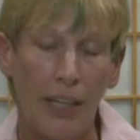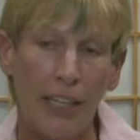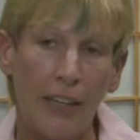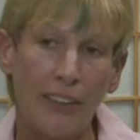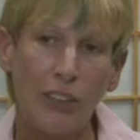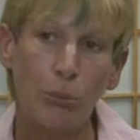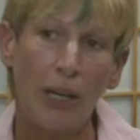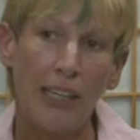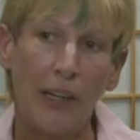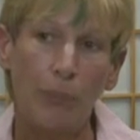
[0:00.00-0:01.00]
It also
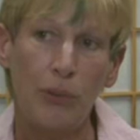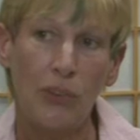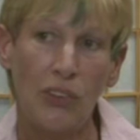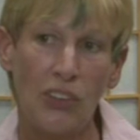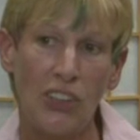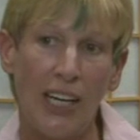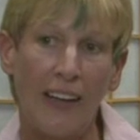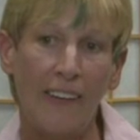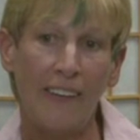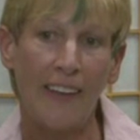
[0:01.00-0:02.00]
might help you
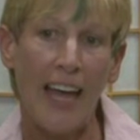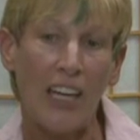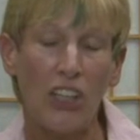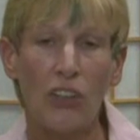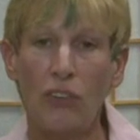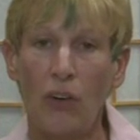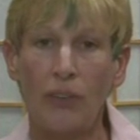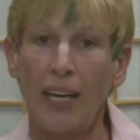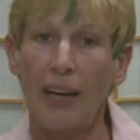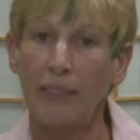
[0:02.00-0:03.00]
understand that you
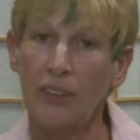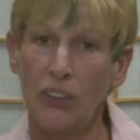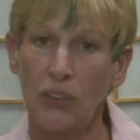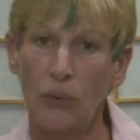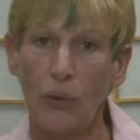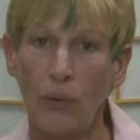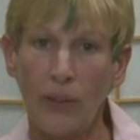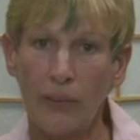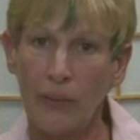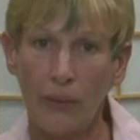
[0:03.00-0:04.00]
don't have control
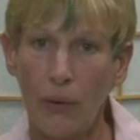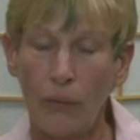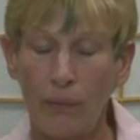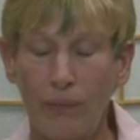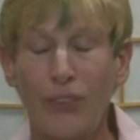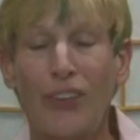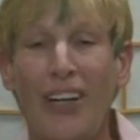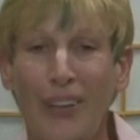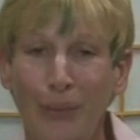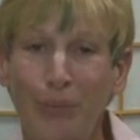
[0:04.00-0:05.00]
over, over
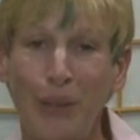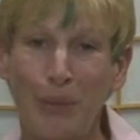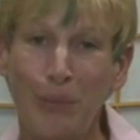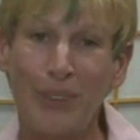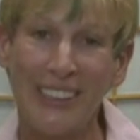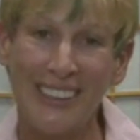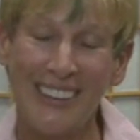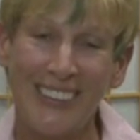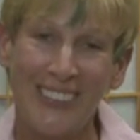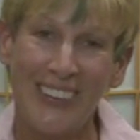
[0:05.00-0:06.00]
other people,
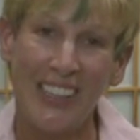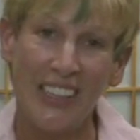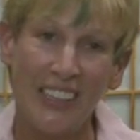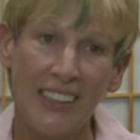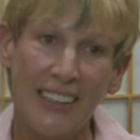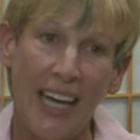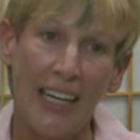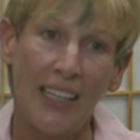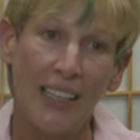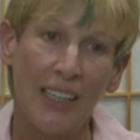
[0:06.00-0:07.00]
places, or things, that
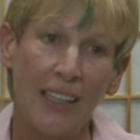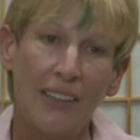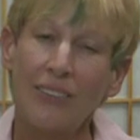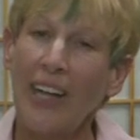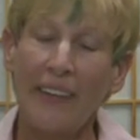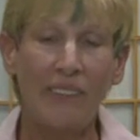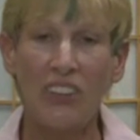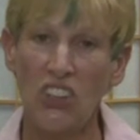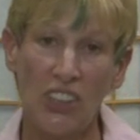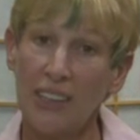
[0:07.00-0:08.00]
life
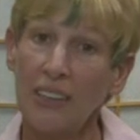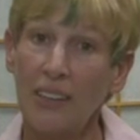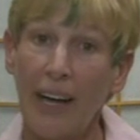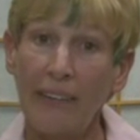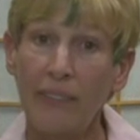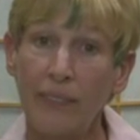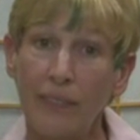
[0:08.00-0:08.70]
is just life.